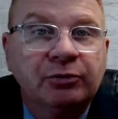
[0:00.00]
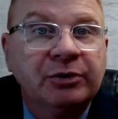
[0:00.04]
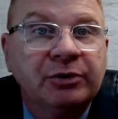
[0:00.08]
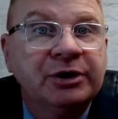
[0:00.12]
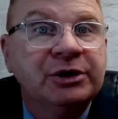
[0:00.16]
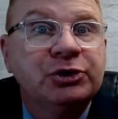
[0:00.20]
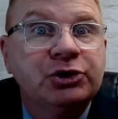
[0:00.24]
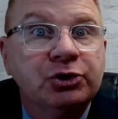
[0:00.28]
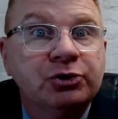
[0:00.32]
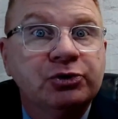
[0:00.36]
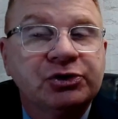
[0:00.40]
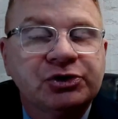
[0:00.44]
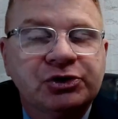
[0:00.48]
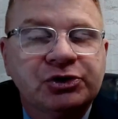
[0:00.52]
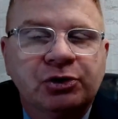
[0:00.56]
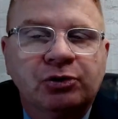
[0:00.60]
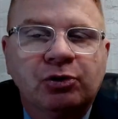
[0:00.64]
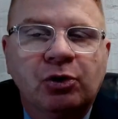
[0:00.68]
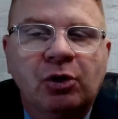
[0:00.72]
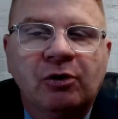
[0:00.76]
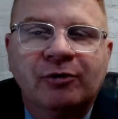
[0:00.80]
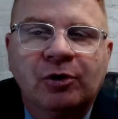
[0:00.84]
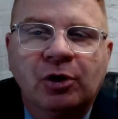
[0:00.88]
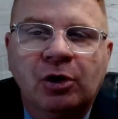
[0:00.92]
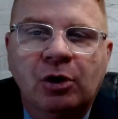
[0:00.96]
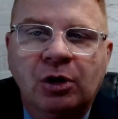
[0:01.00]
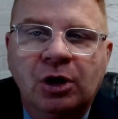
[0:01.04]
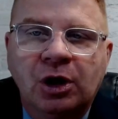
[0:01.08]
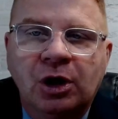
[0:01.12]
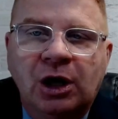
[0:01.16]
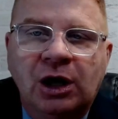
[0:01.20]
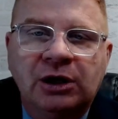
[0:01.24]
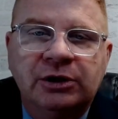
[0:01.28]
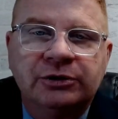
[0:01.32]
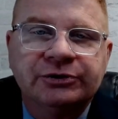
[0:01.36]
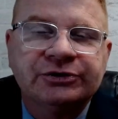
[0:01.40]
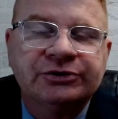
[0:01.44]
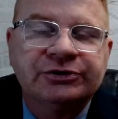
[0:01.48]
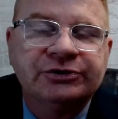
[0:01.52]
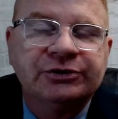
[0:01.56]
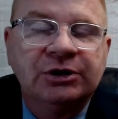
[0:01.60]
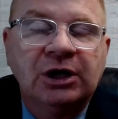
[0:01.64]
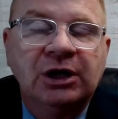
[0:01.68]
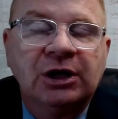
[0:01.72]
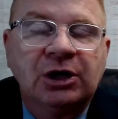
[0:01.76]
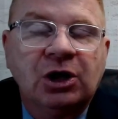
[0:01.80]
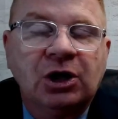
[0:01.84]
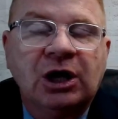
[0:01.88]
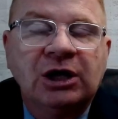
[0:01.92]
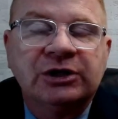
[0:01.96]
reduce your overall
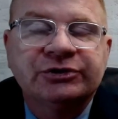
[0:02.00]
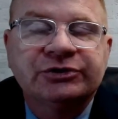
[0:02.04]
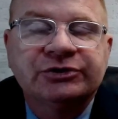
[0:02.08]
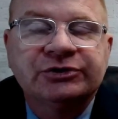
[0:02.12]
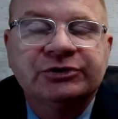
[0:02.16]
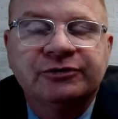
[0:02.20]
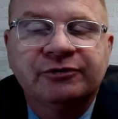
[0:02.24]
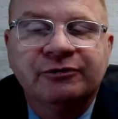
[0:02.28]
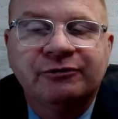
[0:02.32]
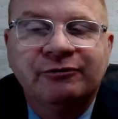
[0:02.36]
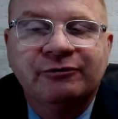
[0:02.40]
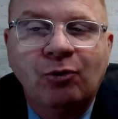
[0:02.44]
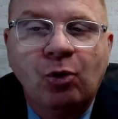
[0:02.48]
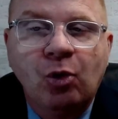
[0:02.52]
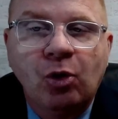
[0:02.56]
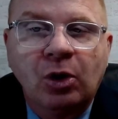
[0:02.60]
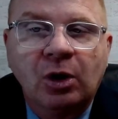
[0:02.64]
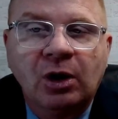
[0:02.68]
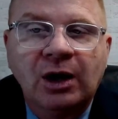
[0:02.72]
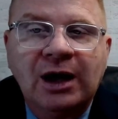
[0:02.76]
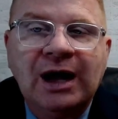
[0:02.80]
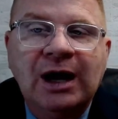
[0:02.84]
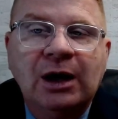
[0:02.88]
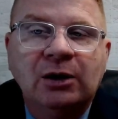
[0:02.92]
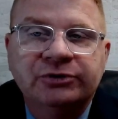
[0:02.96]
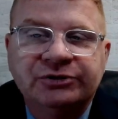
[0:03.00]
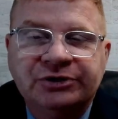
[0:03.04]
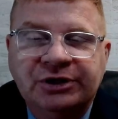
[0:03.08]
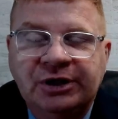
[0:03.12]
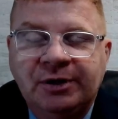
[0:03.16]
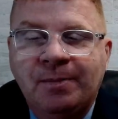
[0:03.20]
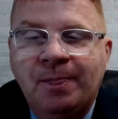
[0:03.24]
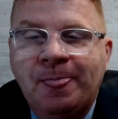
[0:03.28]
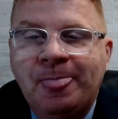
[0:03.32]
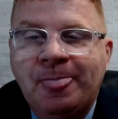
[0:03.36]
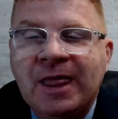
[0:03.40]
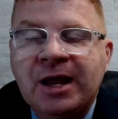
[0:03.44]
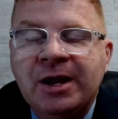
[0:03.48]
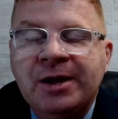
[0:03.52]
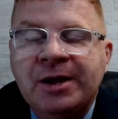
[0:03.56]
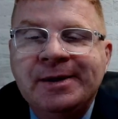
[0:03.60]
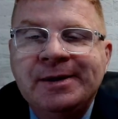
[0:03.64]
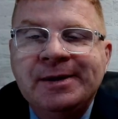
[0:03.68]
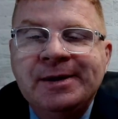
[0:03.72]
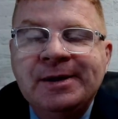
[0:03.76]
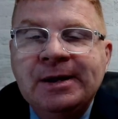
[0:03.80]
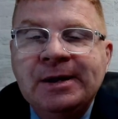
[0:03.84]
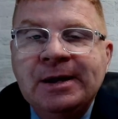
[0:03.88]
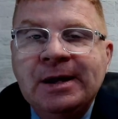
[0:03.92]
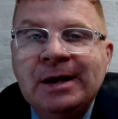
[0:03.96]
costs for housing.
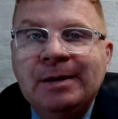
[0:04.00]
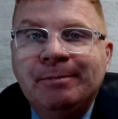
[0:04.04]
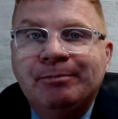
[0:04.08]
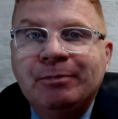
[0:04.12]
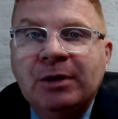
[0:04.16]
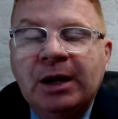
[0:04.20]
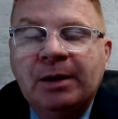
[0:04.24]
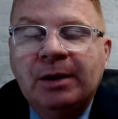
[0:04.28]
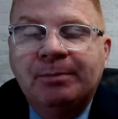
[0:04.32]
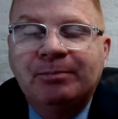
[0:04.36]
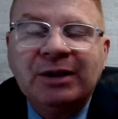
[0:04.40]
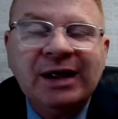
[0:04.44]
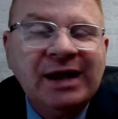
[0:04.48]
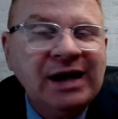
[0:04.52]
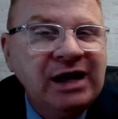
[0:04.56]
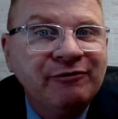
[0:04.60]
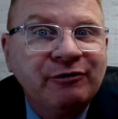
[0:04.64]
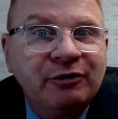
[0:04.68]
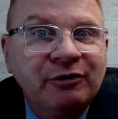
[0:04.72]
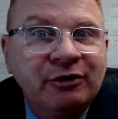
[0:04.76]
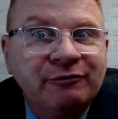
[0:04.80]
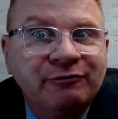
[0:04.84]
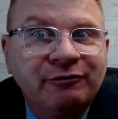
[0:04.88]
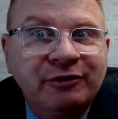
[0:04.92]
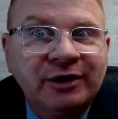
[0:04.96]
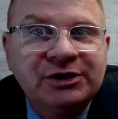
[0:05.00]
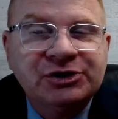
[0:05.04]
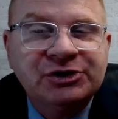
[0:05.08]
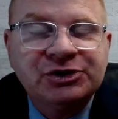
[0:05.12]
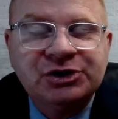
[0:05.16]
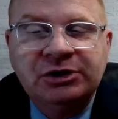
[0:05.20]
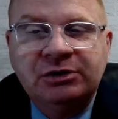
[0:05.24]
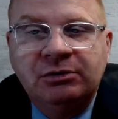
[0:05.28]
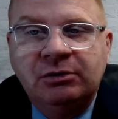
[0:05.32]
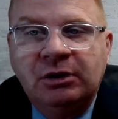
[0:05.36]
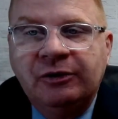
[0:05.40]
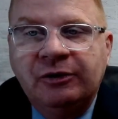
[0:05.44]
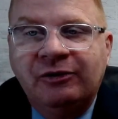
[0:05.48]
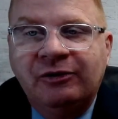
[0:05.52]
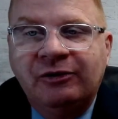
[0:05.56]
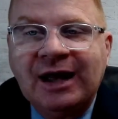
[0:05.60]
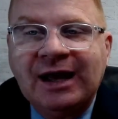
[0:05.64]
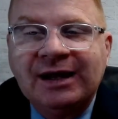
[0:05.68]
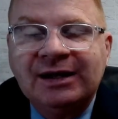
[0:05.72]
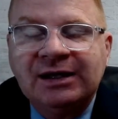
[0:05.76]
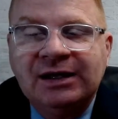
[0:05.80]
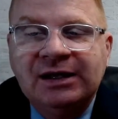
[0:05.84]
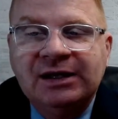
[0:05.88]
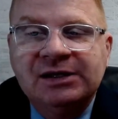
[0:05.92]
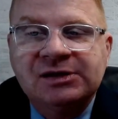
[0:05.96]
Planning for inflation,
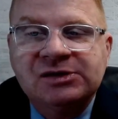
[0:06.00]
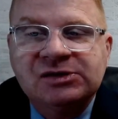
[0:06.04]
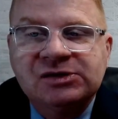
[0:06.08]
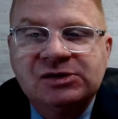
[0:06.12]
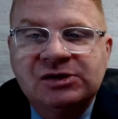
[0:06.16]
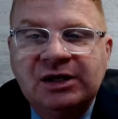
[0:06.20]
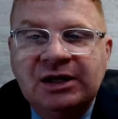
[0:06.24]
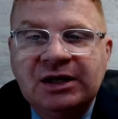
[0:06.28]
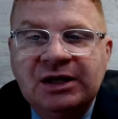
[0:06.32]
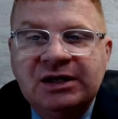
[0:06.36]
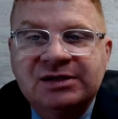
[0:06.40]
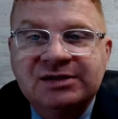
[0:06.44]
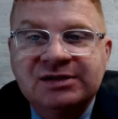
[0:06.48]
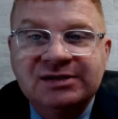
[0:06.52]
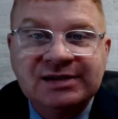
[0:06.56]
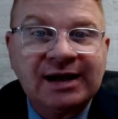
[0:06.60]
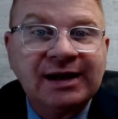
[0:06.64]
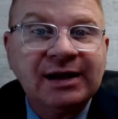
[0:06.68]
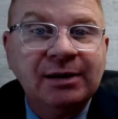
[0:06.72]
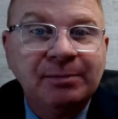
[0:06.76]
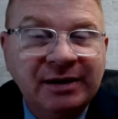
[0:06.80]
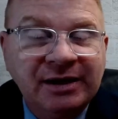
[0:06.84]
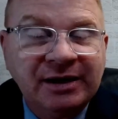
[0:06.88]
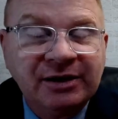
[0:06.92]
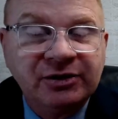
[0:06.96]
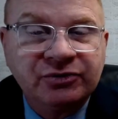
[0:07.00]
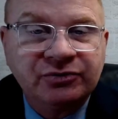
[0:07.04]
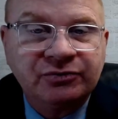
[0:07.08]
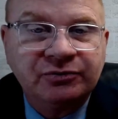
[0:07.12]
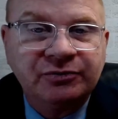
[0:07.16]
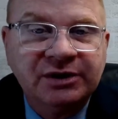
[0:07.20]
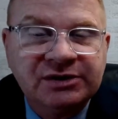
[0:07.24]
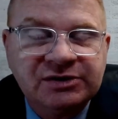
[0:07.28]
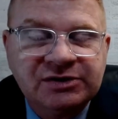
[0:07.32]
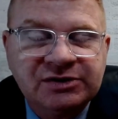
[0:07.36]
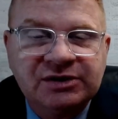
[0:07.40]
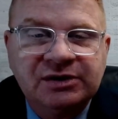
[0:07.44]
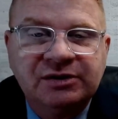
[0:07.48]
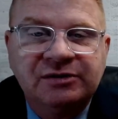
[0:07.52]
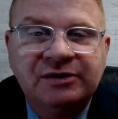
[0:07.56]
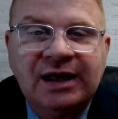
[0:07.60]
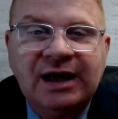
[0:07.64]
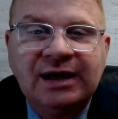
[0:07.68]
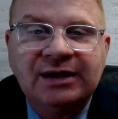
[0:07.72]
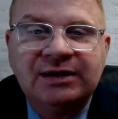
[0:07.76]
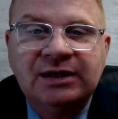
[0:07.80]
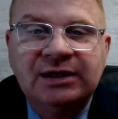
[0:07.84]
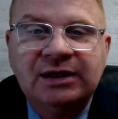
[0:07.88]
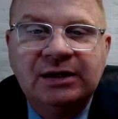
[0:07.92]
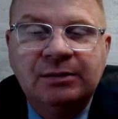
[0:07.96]
that is the second biggest risk
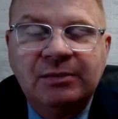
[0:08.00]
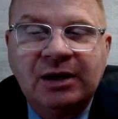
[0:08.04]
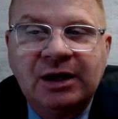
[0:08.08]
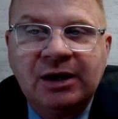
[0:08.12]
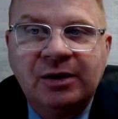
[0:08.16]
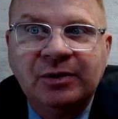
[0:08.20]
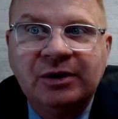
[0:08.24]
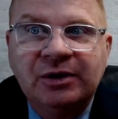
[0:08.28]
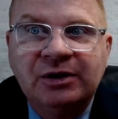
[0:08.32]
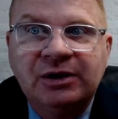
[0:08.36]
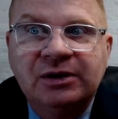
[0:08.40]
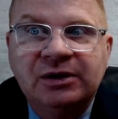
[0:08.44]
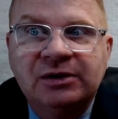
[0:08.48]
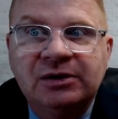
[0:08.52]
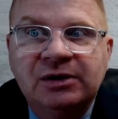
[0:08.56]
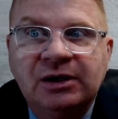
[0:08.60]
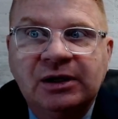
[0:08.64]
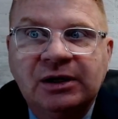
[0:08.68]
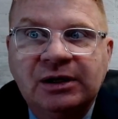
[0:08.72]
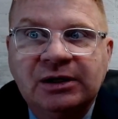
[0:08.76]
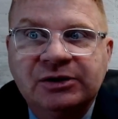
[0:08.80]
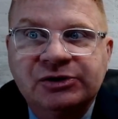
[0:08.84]
that, in my opinion,